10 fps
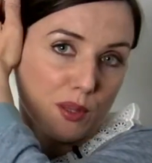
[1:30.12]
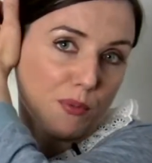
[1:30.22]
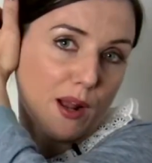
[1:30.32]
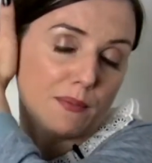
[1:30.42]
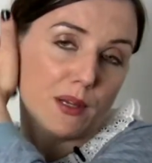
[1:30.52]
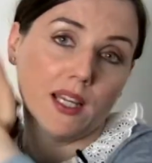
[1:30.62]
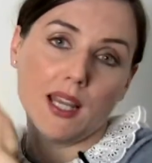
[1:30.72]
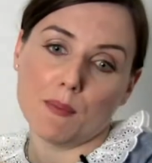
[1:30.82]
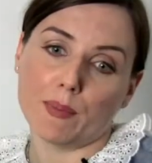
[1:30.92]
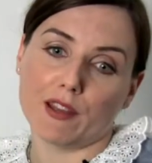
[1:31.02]
with a primer.
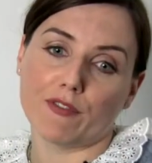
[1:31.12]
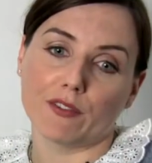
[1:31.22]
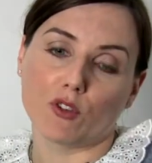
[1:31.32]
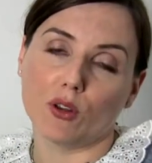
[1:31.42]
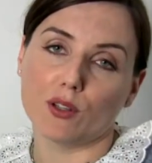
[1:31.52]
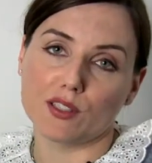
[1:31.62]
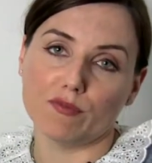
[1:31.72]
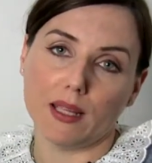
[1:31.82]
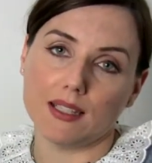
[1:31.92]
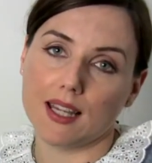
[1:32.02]
But if I've got lots
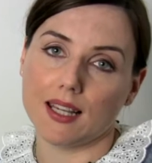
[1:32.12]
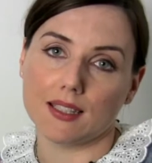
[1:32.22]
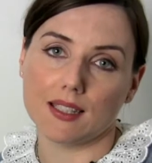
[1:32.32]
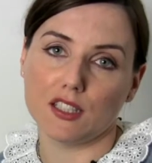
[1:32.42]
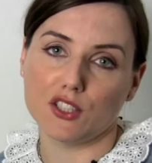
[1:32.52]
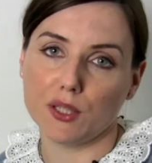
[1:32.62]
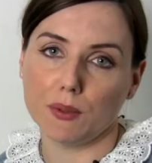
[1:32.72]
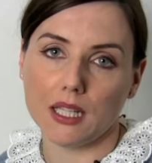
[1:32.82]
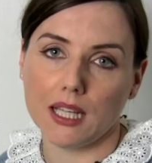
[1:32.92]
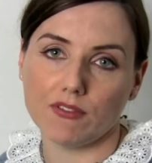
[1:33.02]
of meetings and a do
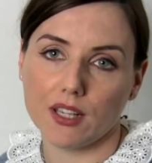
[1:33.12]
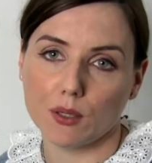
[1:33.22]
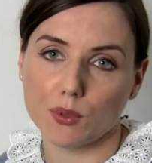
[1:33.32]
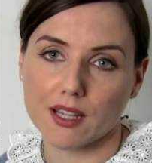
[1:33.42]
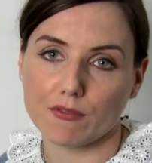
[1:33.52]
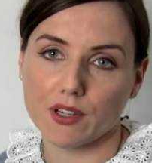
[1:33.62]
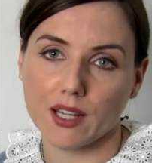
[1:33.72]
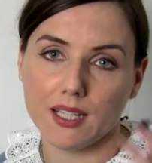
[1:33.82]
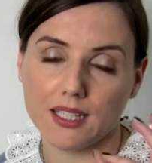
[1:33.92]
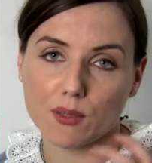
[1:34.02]
in the evening or whatever and
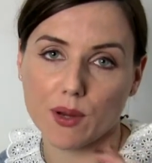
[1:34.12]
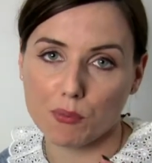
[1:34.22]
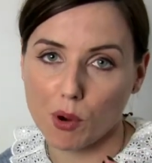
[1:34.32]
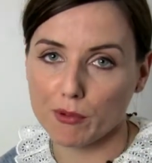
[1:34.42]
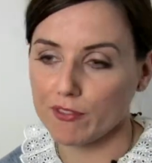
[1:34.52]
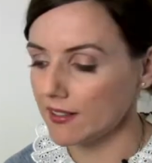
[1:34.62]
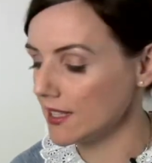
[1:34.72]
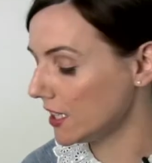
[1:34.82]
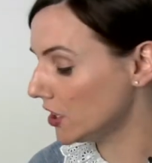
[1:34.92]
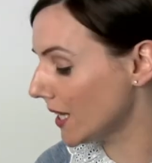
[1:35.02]
I need to wear a proper
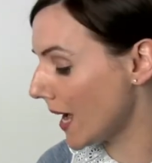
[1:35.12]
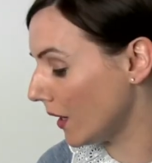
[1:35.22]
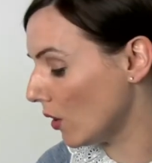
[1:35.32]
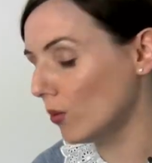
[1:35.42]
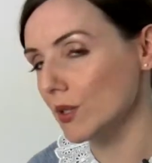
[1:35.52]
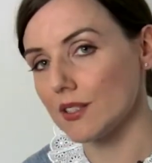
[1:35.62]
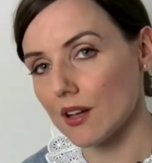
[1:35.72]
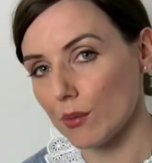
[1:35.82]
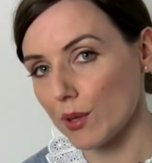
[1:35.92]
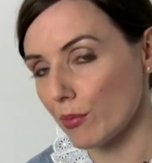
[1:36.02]
foundation, I'll always
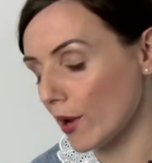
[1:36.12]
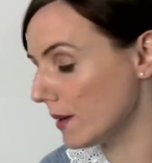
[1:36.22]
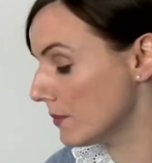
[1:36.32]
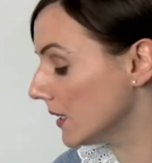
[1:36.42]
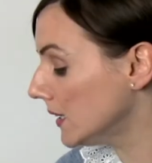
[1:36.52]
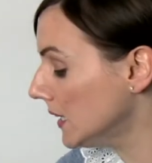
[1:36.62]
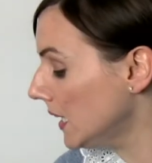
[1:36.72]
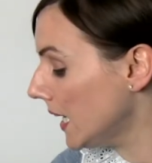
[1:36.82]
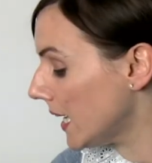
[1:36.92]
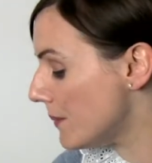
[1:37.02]
start with a primer.
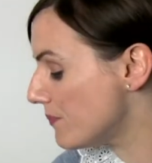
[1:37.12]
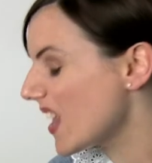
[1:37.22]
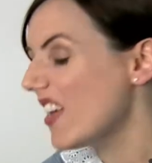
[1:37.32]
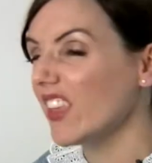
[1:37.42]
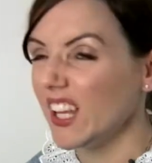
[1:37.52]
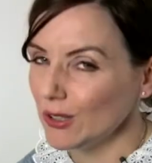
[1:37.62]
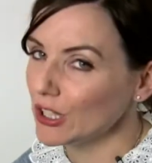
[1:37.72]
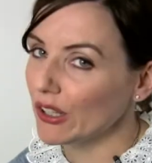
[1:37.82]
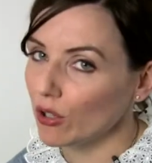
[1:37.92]
They're usually